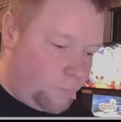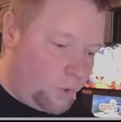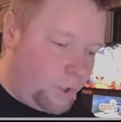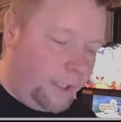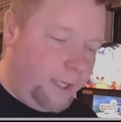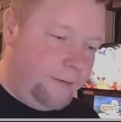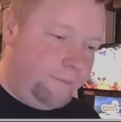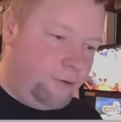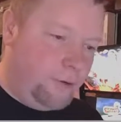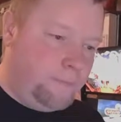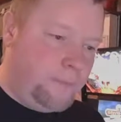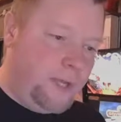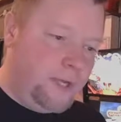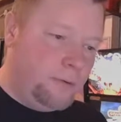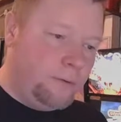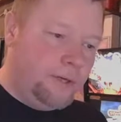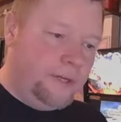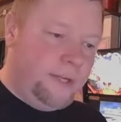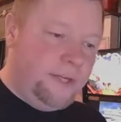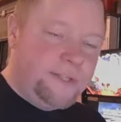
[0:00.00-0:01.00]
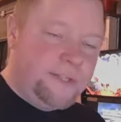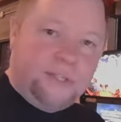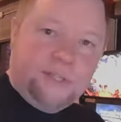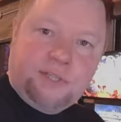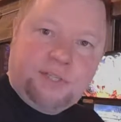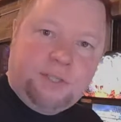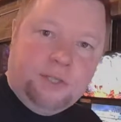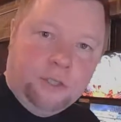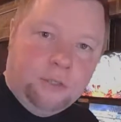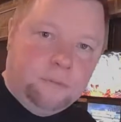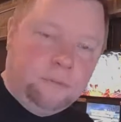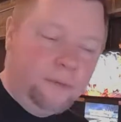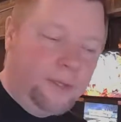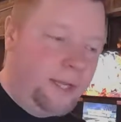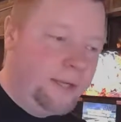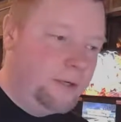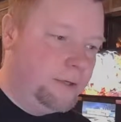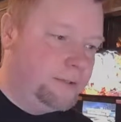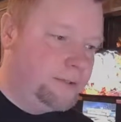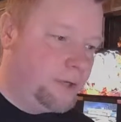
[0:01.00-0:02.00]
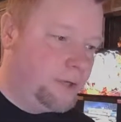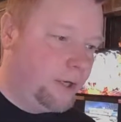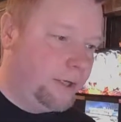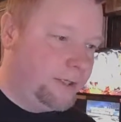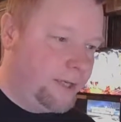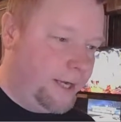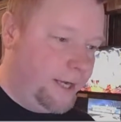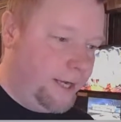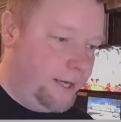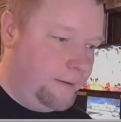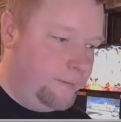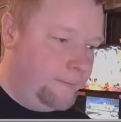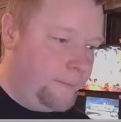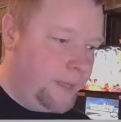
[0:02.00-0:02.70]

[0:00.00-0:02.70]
And for Penguin, it's the scoop, like on Dark Knight.